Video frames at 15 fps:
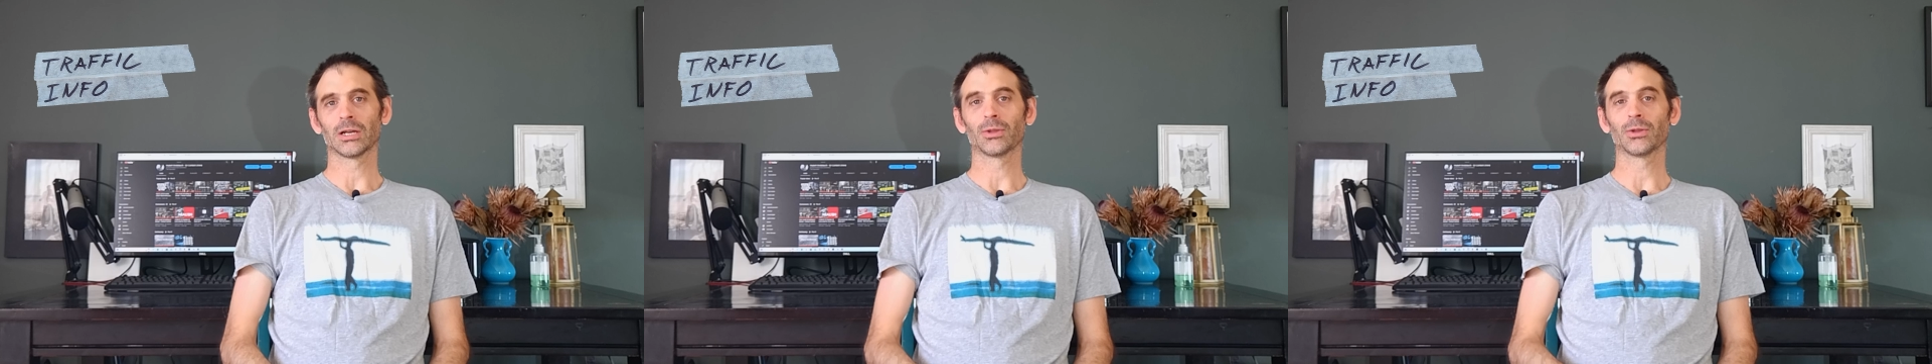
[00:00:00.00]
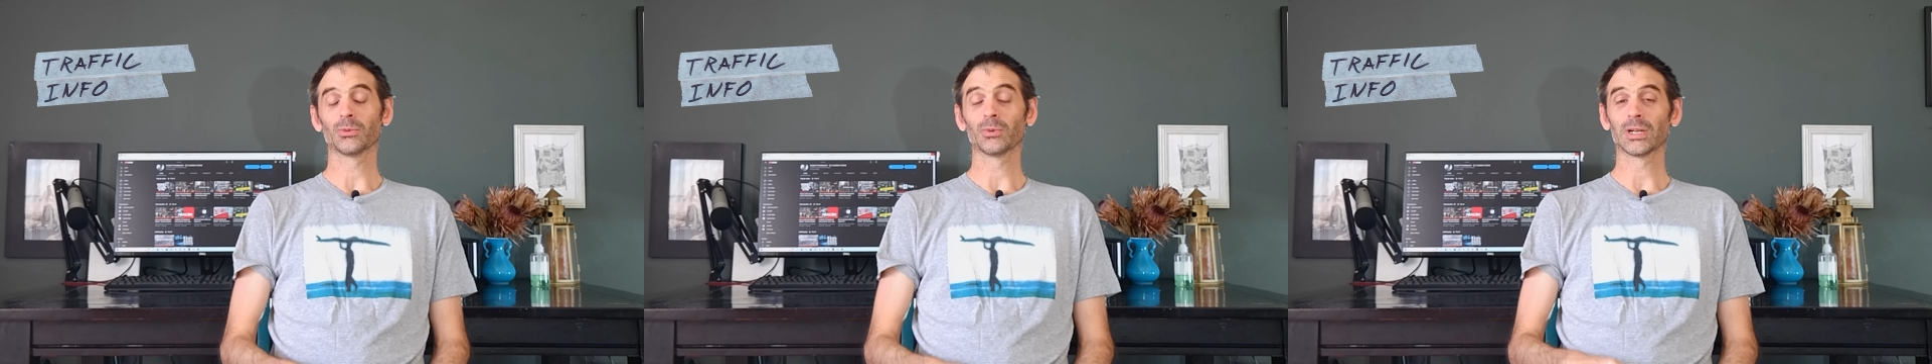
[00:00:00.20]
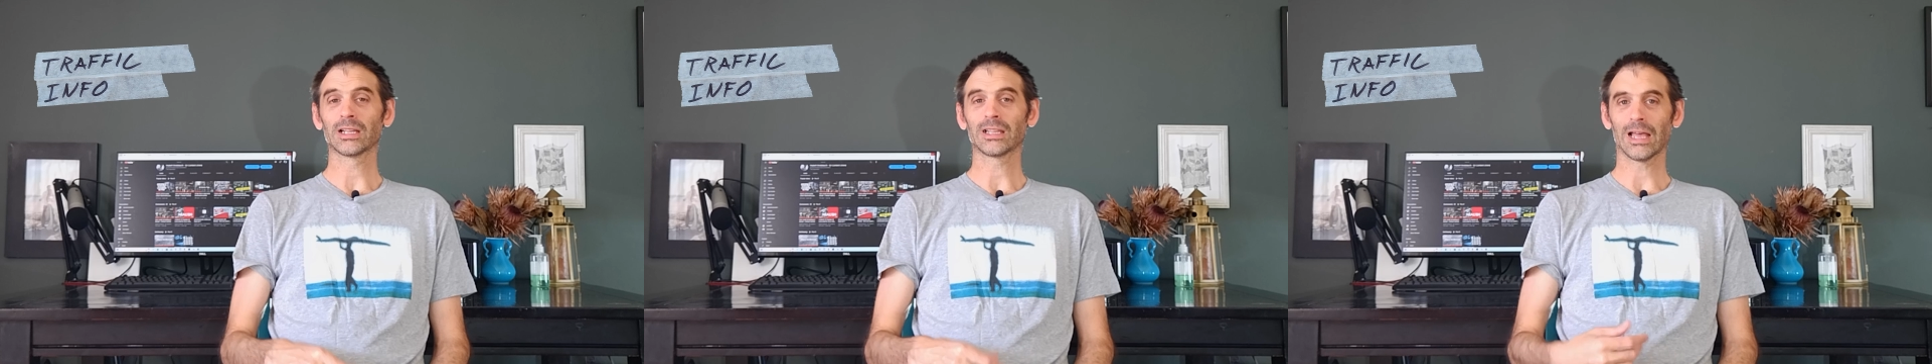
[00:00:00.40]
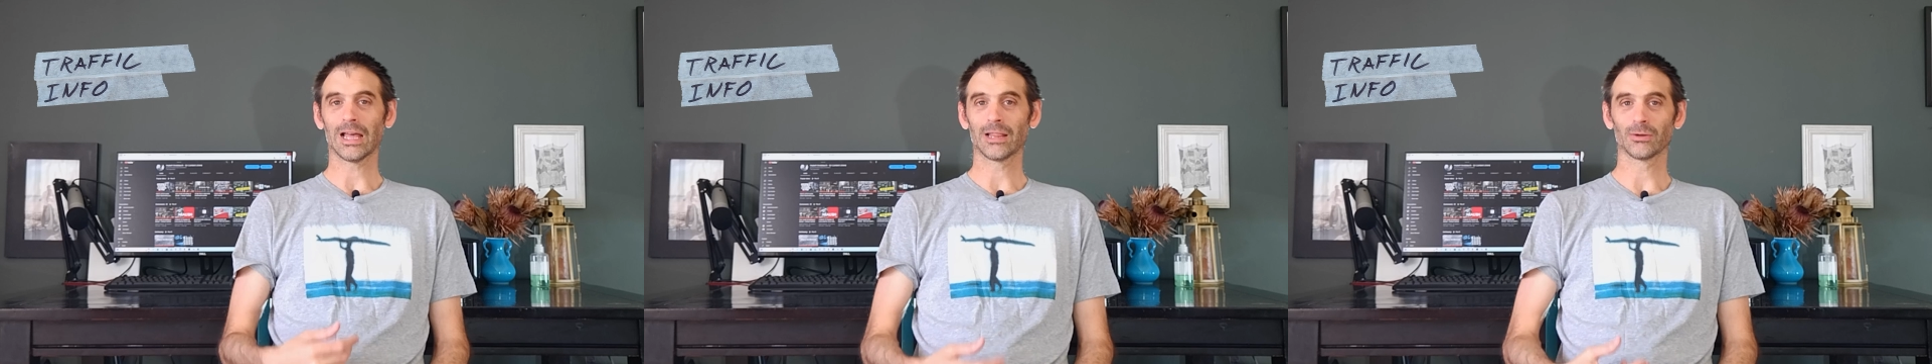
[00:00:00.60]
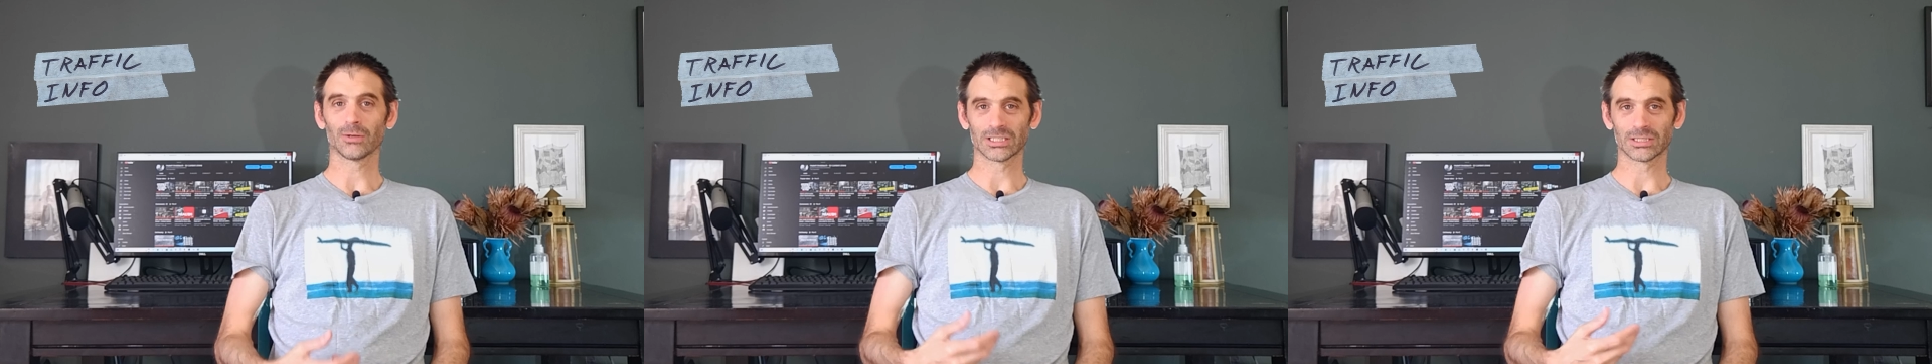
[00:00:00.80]
Now, you want to
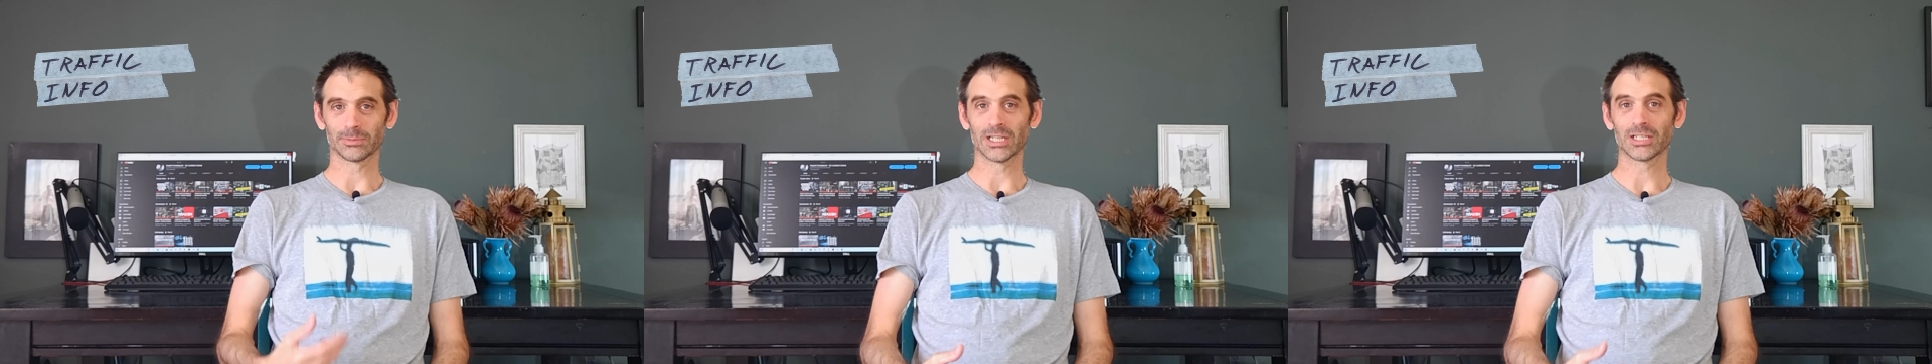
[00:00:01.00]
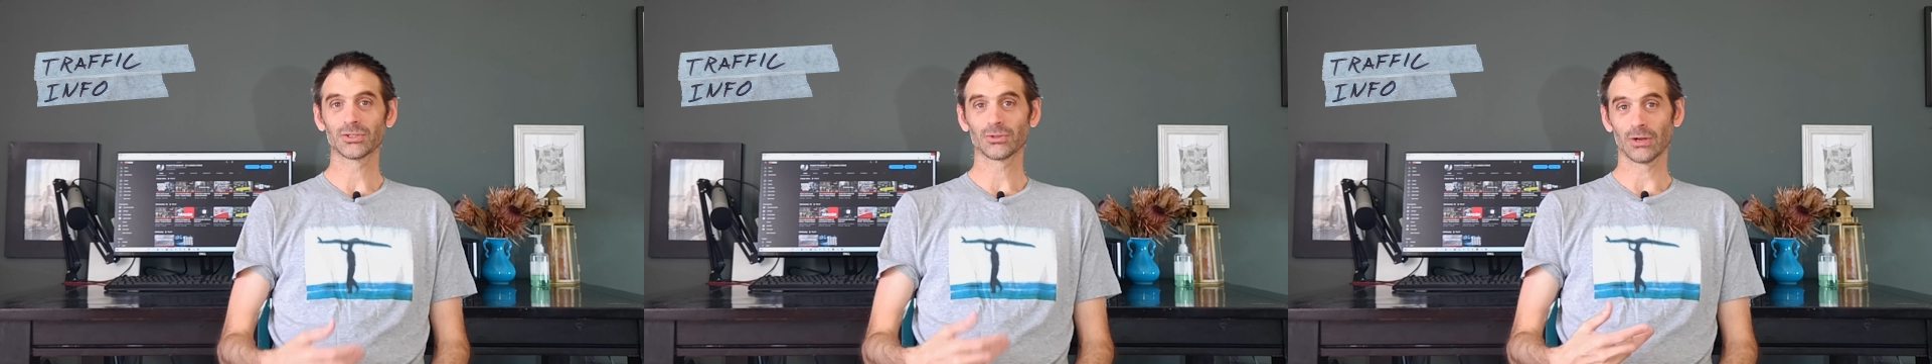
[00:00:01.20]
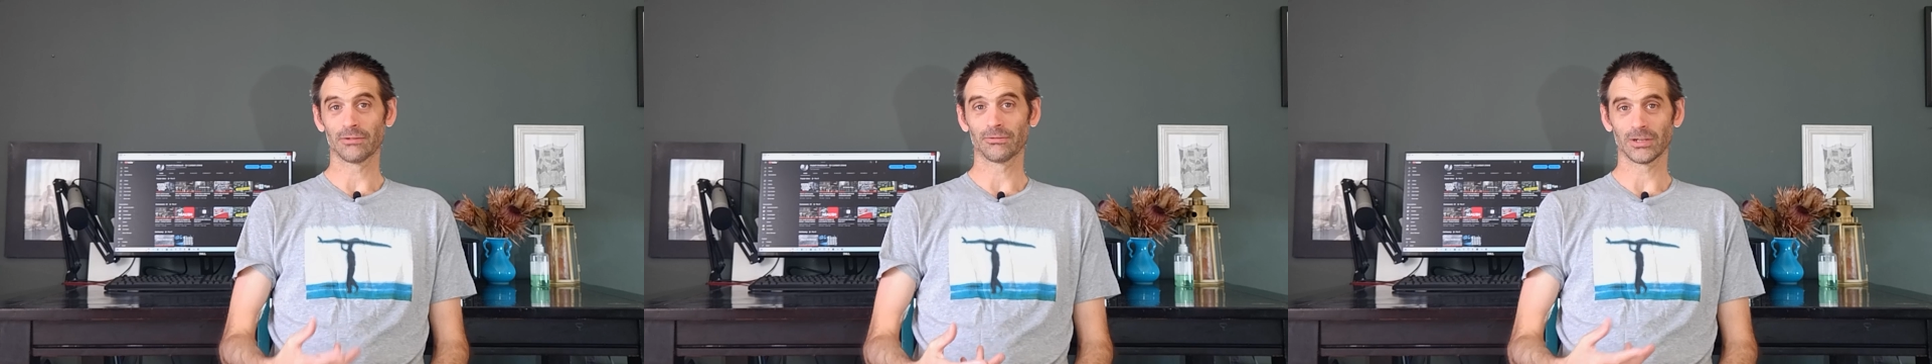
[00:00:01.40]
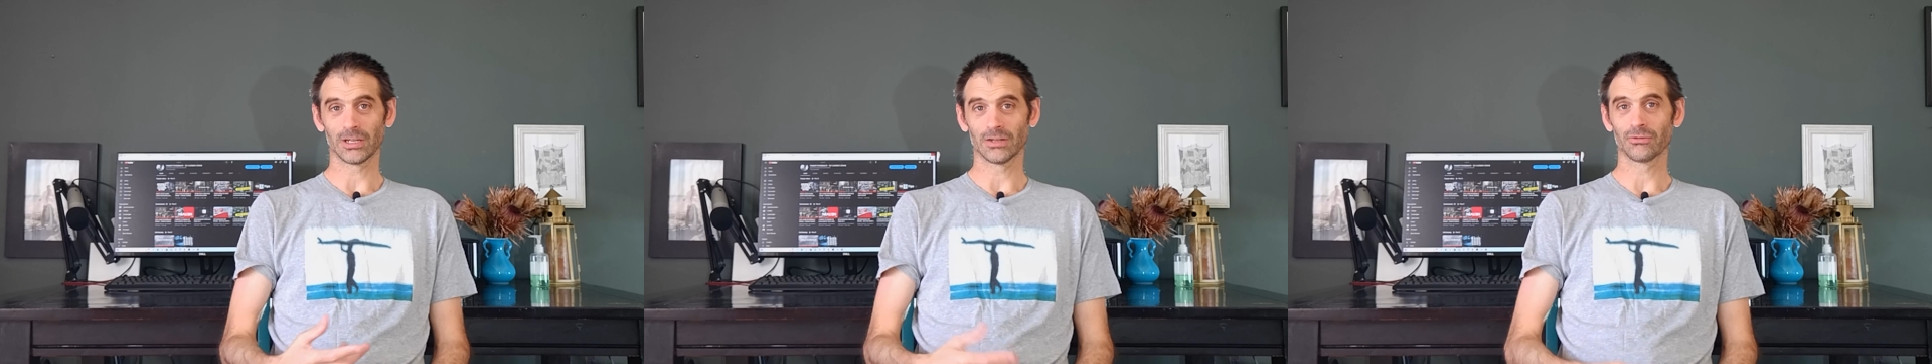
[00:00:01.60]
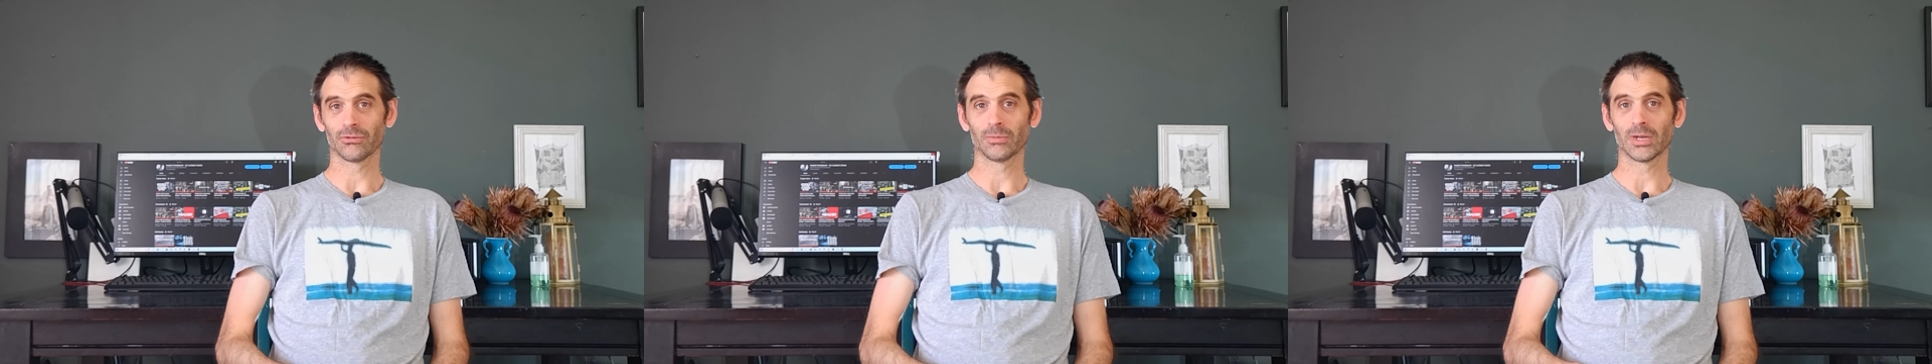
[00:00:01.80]
gather as much traffic
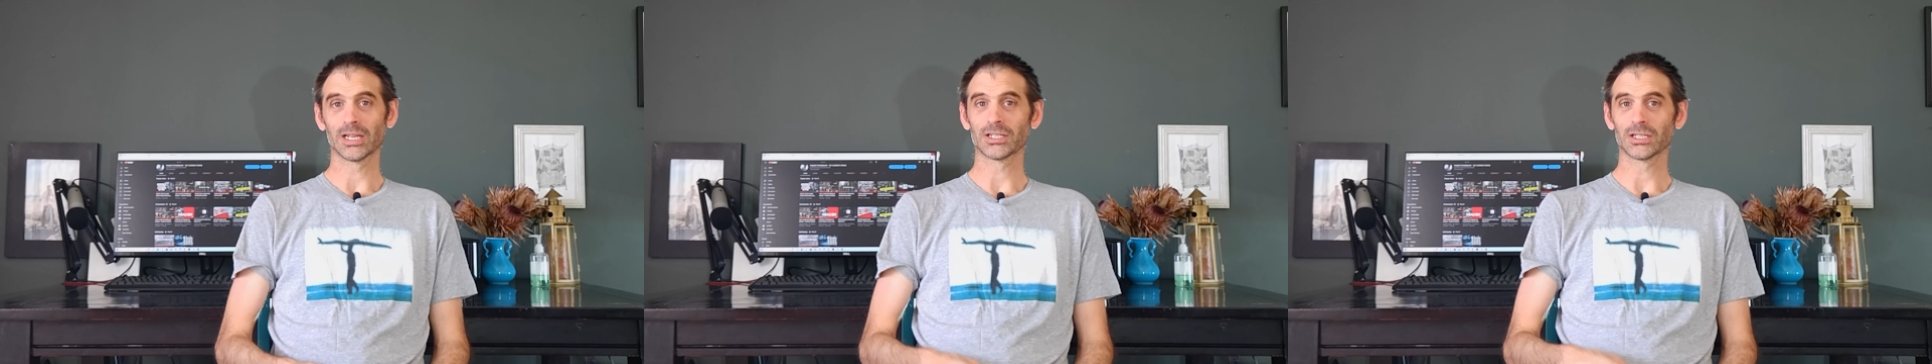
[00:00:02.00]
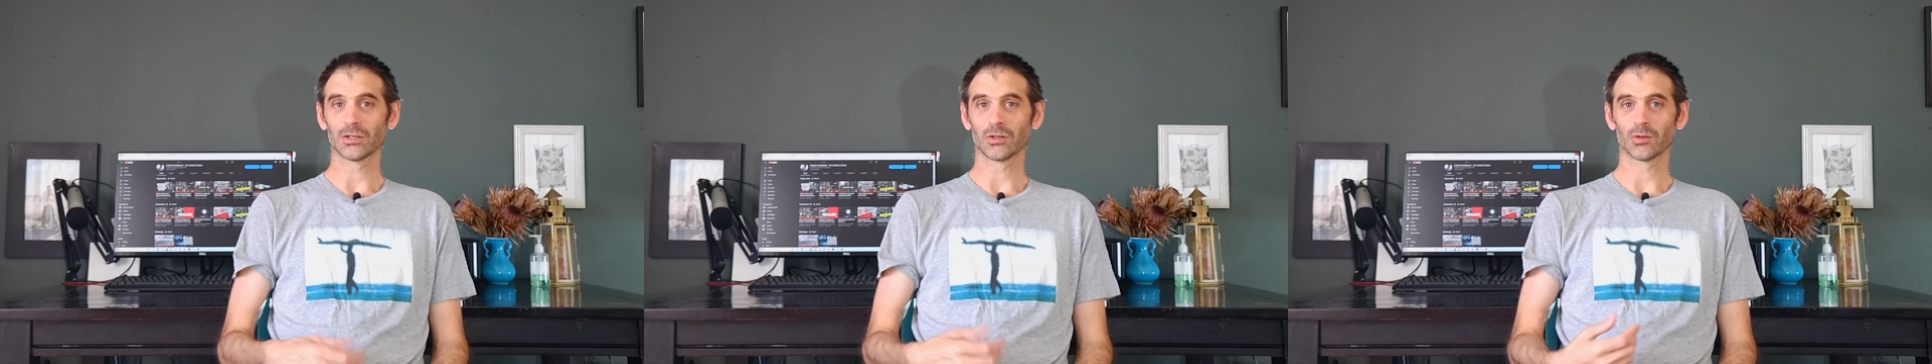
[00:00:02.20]
information